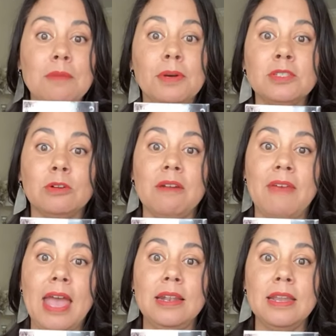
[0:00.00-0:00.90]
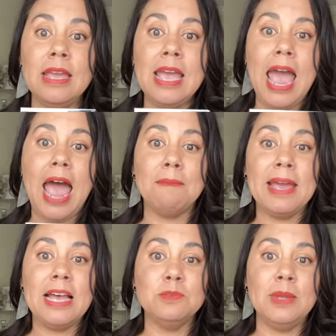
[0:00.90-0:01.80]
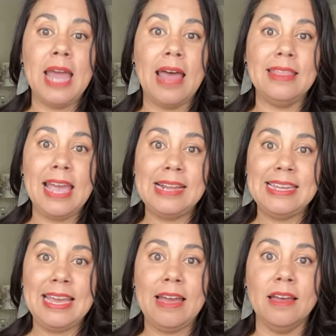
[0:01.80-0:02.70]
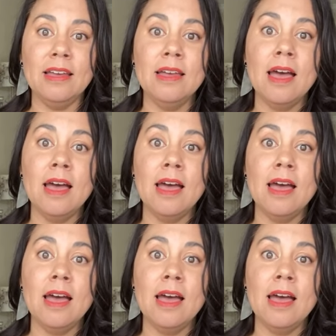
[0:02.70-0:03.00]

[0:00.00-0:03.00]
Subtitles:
bookstore event, and my husband had the idea,